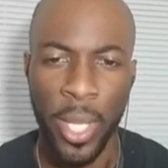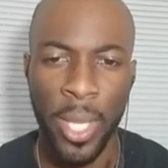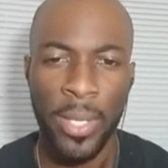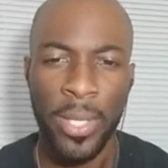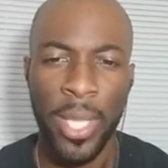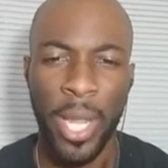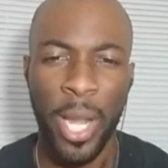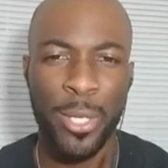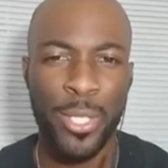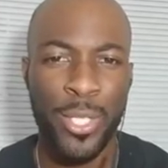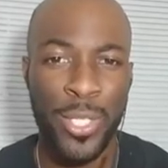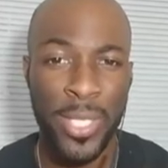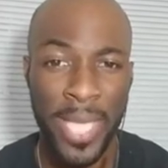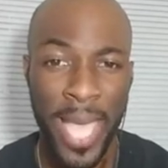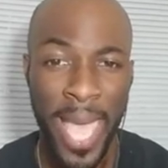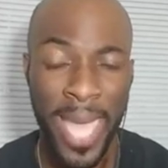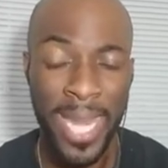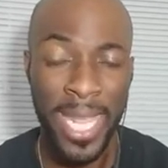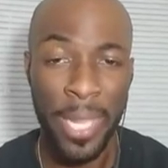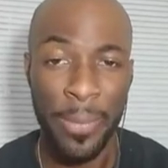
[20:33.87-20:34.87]
that are
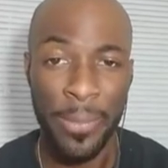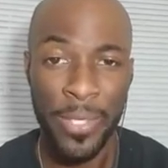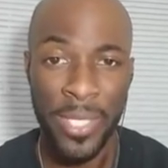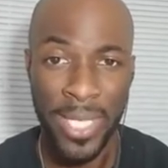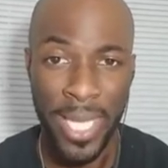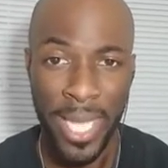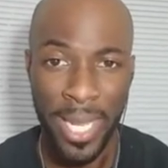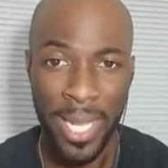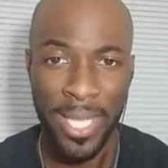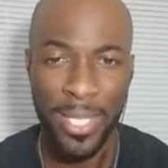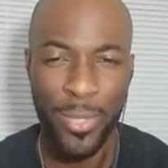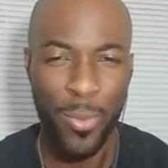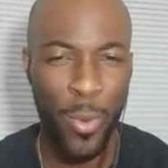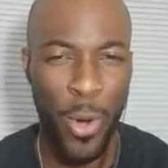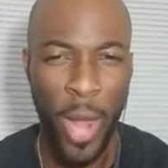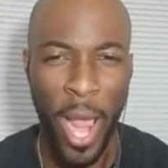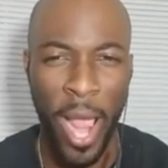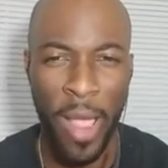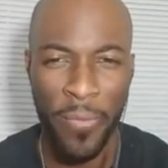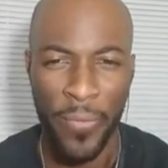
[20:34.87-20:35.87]
set in cities where
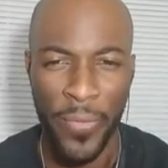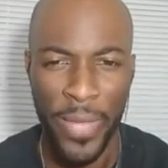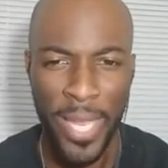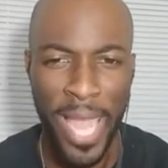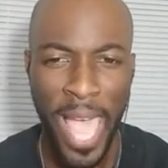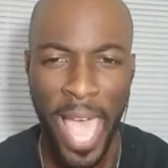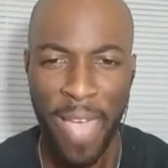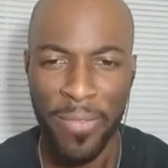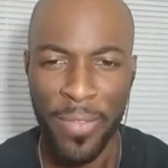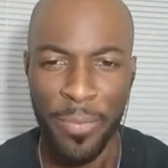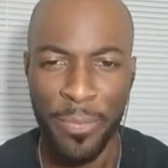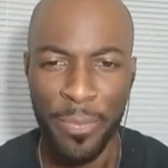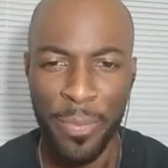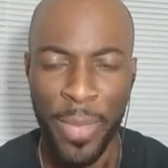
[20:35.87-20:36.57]
our feet haven't